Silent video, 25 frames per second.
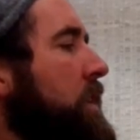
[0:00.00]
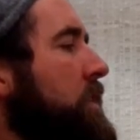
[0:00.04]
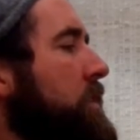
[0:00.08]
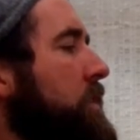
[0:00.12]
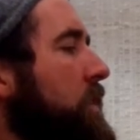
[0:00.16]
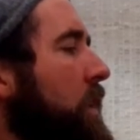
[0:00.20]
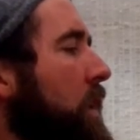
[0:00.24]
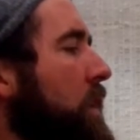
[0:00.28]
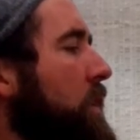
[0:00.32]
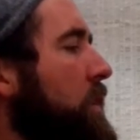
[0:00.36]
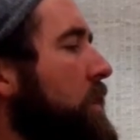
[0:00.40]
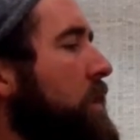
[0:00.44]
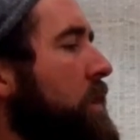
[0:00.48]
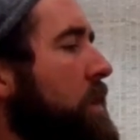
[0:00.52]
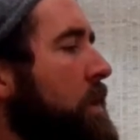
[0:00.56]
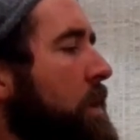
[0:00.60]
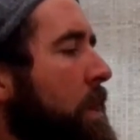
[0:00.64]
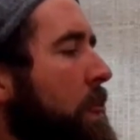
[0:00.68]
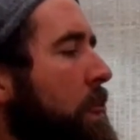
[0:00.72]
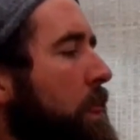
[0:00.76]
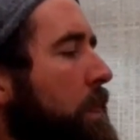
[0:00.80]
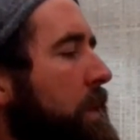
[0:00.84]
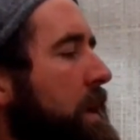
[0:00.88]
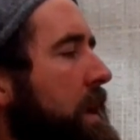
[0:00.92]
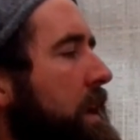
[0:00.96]
So
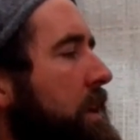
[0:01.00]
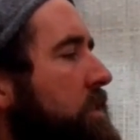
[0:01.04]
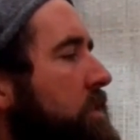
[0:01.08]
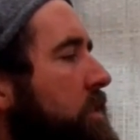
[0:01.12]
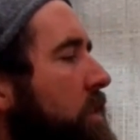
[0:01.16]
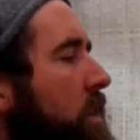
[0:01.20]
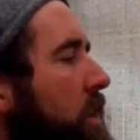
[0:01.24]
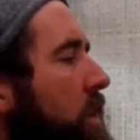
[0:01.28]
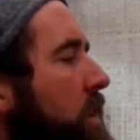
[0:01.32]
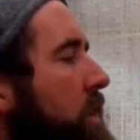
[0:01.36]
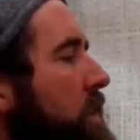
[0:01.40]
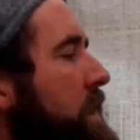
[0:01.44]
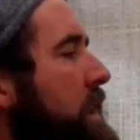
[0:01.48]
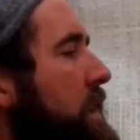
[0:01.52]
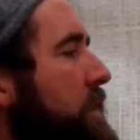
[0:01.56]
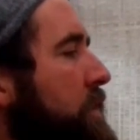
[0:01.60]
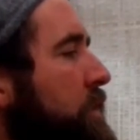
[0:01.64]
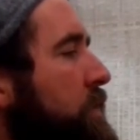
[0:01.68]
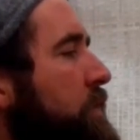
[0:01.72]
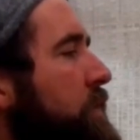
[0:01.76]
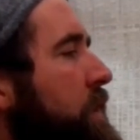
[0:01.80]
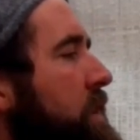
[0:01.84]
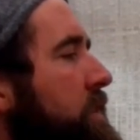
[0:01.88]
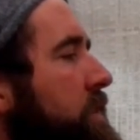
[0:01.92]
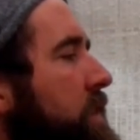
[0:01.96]
these are
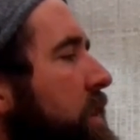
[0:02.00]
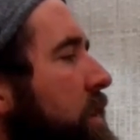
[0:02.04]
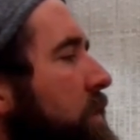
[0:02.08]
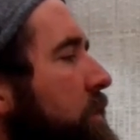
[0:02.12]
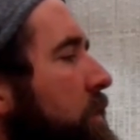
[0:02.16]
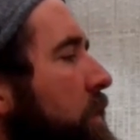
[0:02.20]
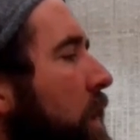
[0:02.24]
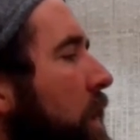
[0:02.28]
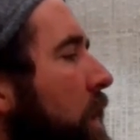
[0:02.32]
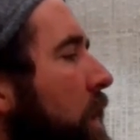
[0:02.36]
Lithophytic